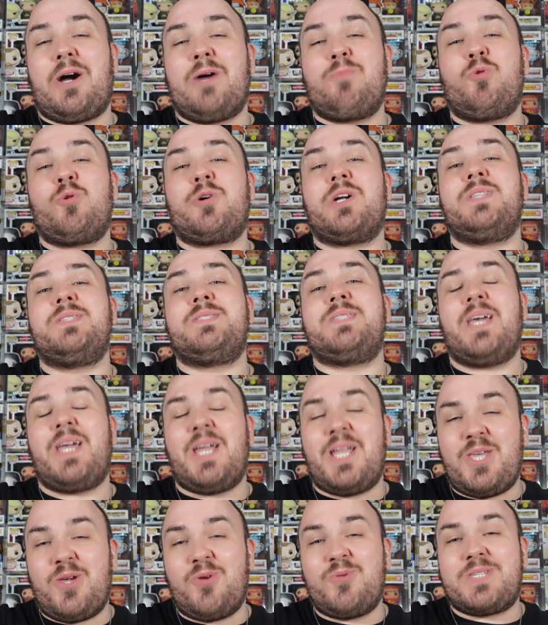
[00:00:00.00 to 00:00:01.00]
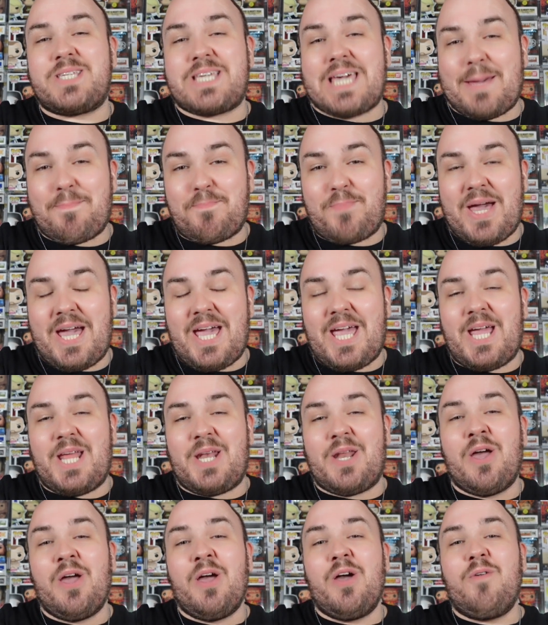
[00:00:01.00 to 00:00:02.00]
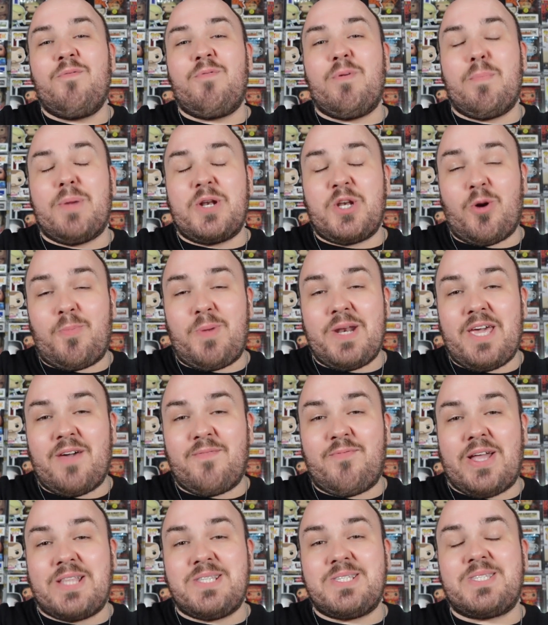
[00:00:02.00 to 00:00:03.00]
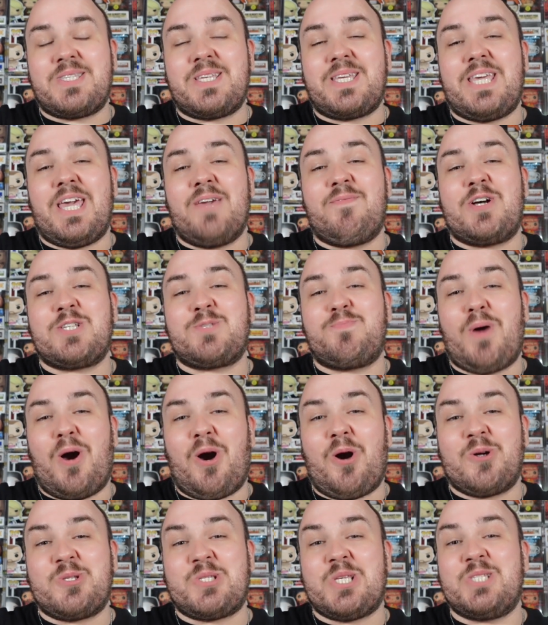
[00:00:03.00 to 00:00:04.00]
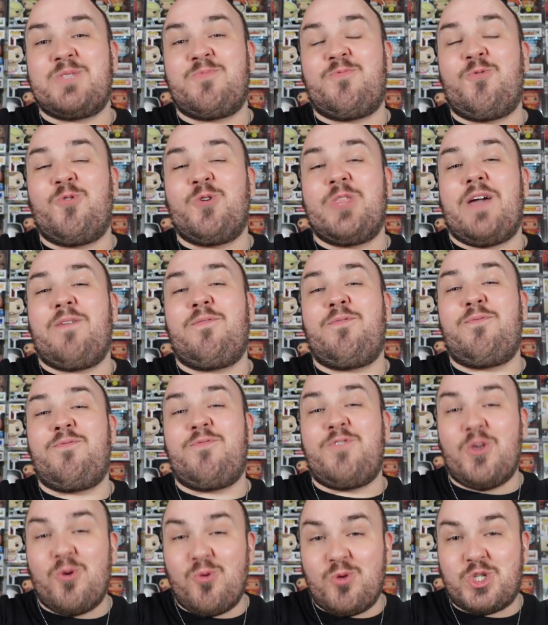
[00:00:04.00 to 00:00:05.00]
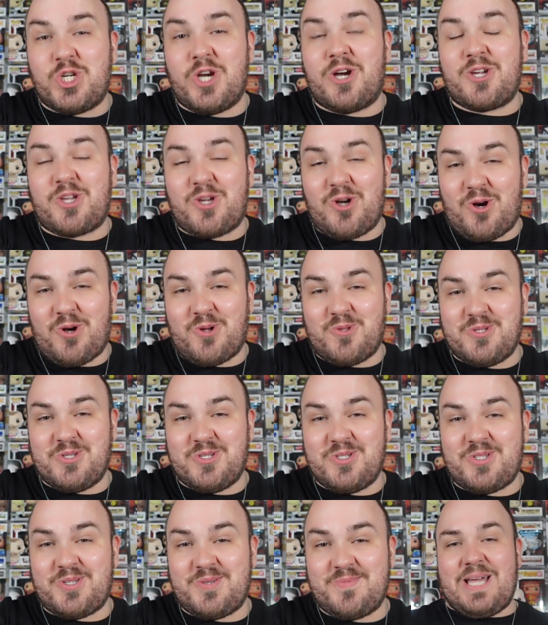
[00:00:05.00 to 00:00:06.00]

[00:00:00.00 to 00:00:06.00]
I will continue to campaign for Monopoly events to give us passes for their future cons.